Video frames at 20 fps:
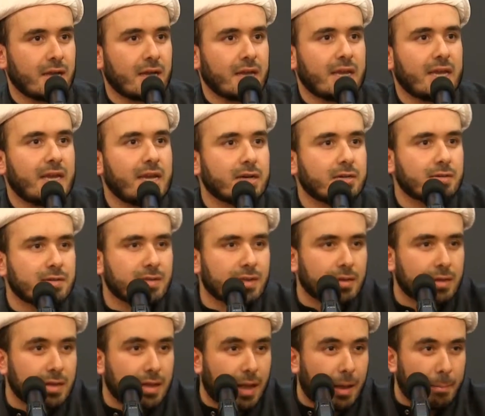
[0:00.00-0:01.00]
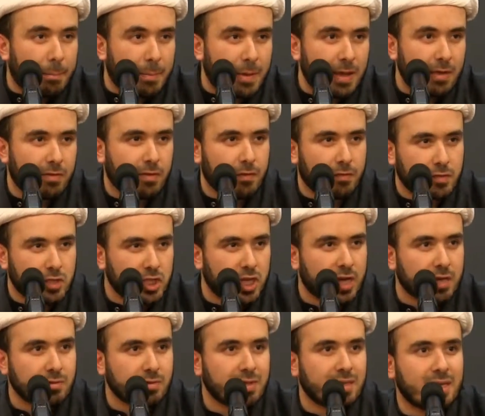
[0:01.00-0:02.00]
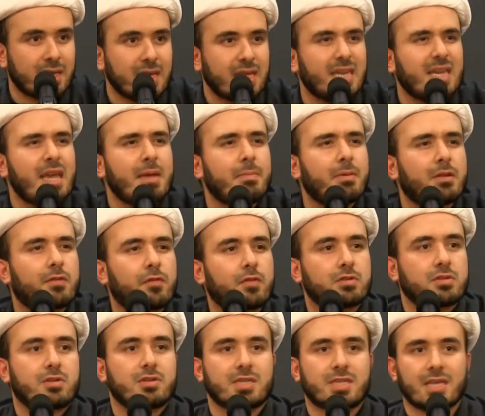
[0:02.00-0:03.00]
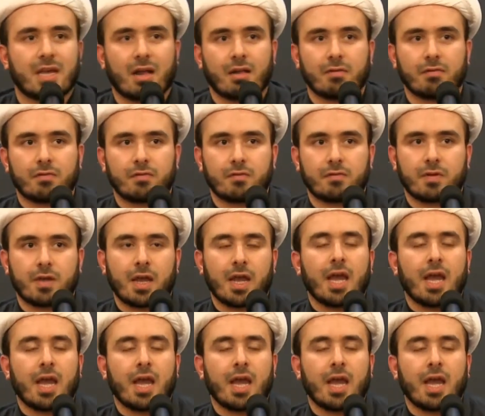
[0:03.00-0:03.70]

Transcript: Here's a piece of charity, keep it for yourself.